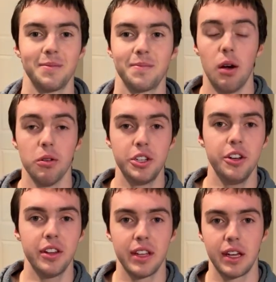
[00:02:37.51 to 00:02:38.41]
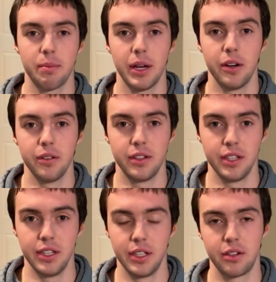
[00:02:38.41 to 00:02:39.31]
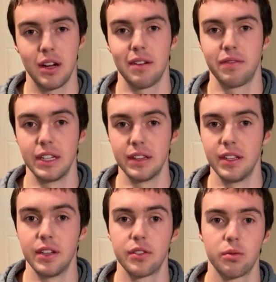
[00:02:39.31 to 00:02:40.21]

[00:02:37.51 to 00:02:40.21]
I want you to think about the graph like this.